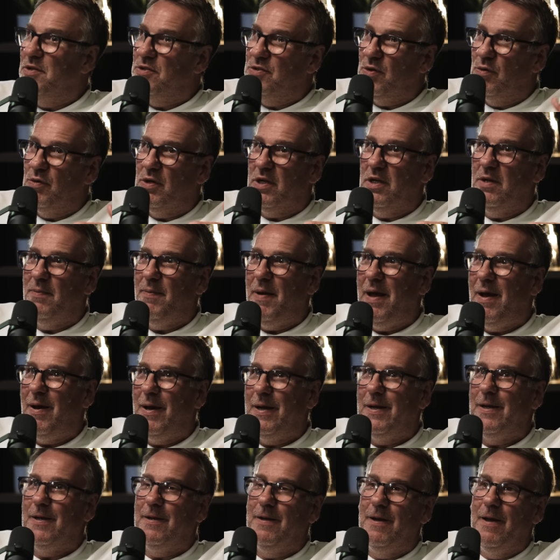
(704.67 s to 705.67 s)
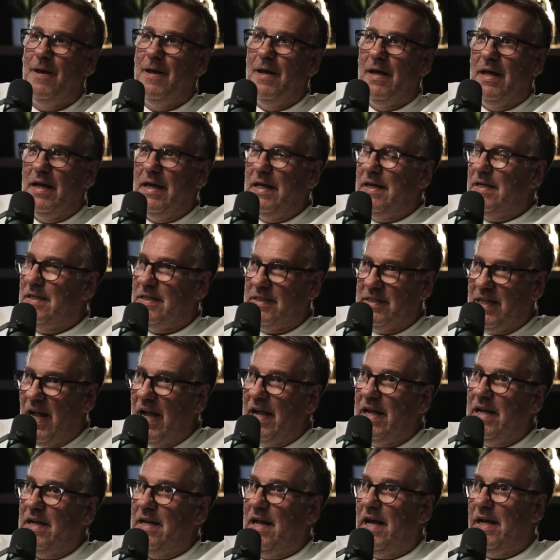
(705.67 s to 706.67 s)
You're talking about in a in a
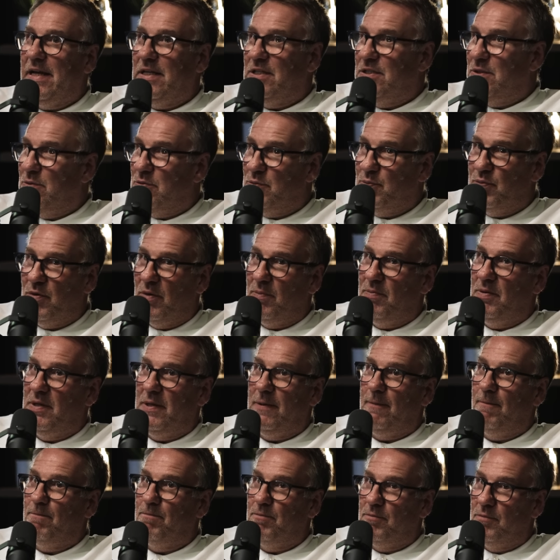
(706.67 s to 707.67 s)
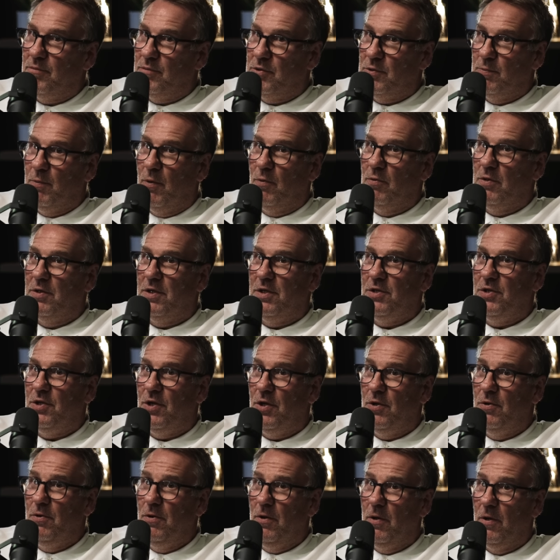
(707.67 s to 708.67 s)
day and age, he was probably smaller than
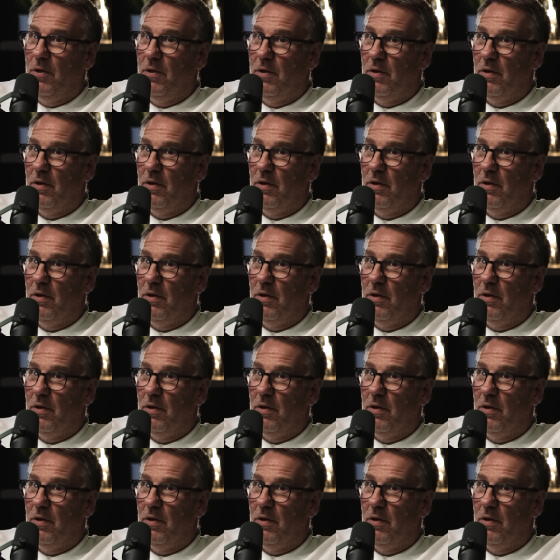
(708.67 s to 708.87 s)
you?